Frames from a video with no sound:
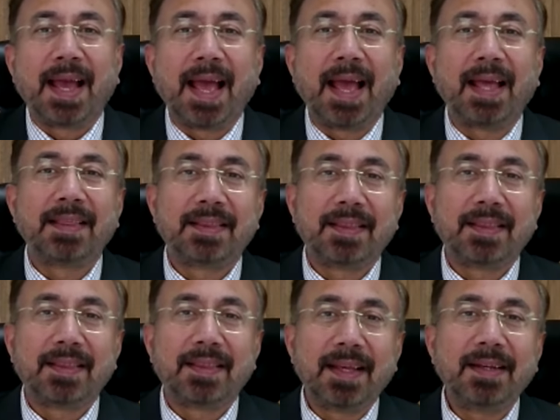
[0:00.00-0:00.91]

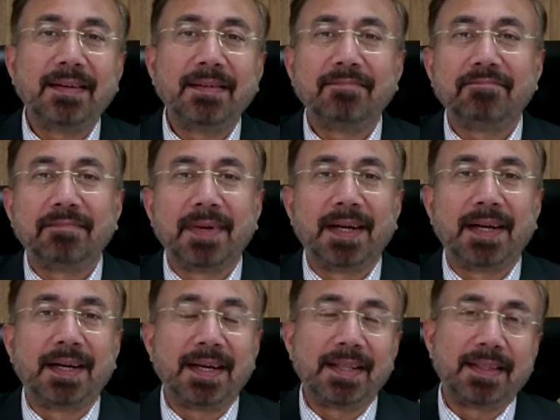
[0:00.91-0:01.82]
And then
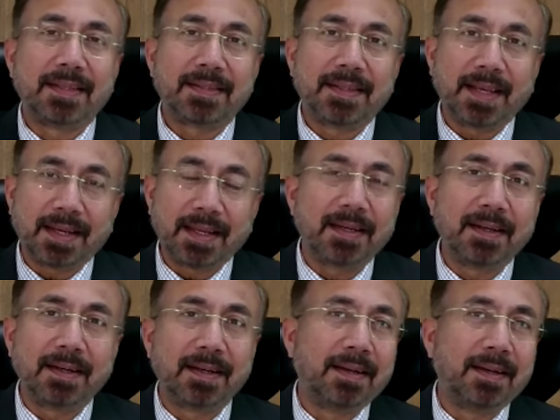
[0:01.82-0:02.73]
in the
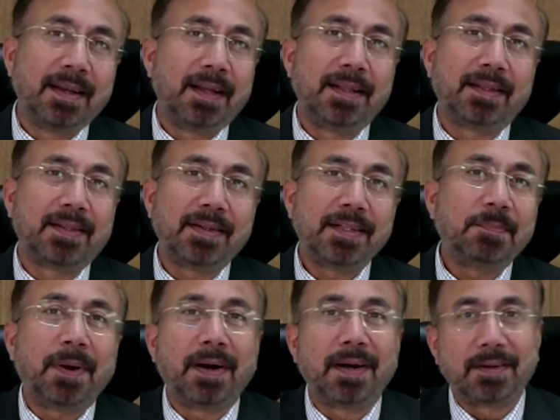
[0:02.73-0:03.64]
second and the third
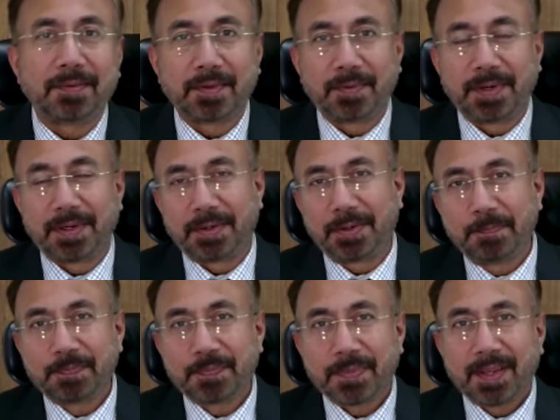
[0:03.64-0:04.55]
part of the video,
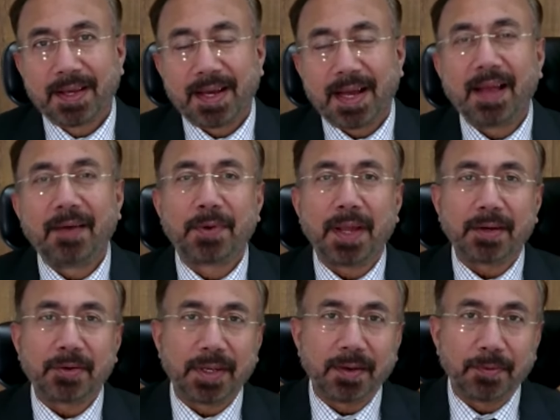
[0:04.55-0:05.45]
I would like
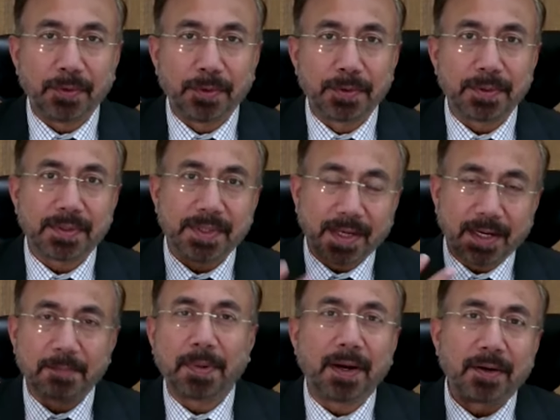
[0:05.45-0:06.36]
to give you
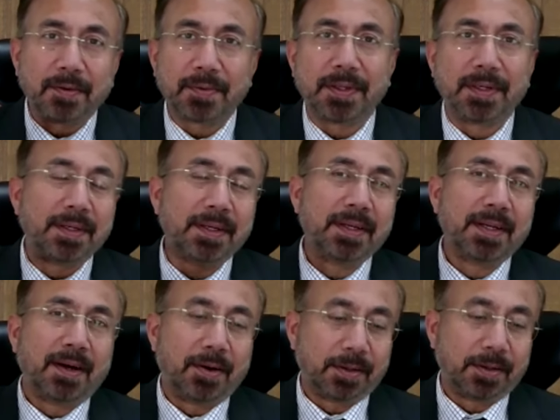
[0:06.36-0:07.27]
second part of the
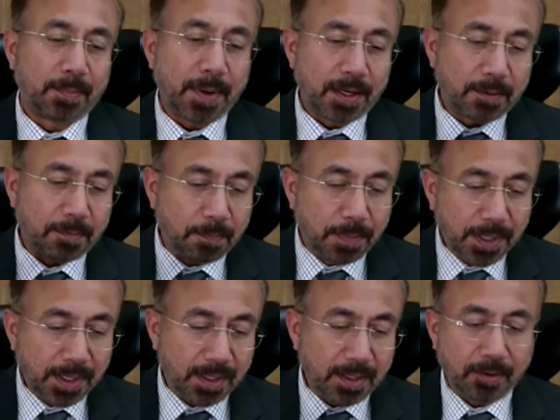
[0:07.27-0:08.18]
or the part
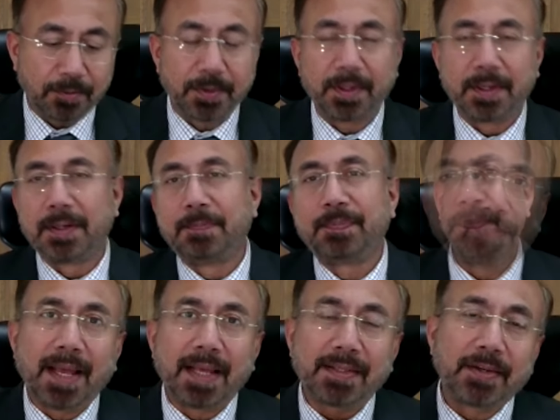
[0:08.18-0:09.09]
B of the
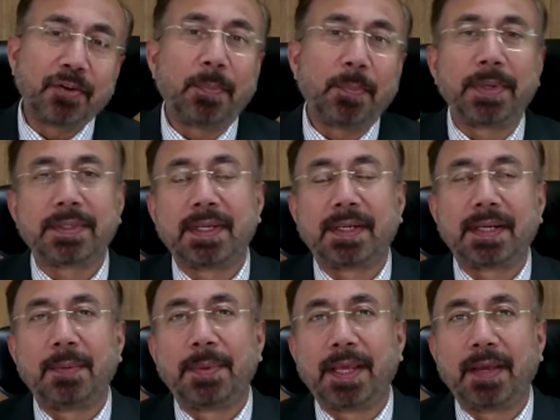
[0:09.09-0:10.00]
essay topics that
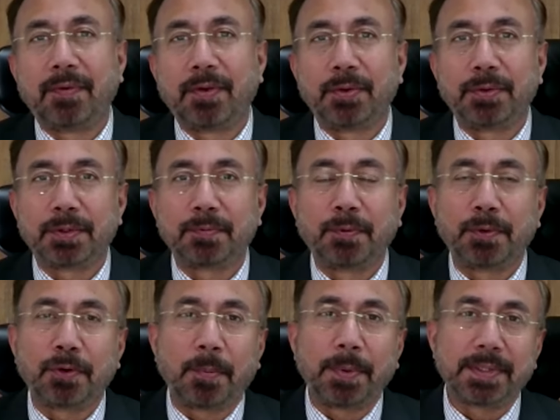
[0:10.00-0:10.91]
I'll be giving you those four
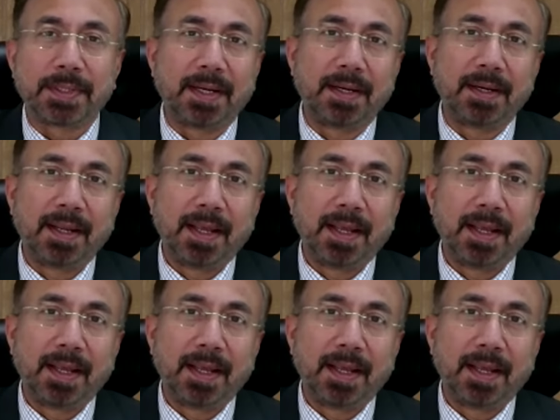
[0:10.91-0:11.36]
topics and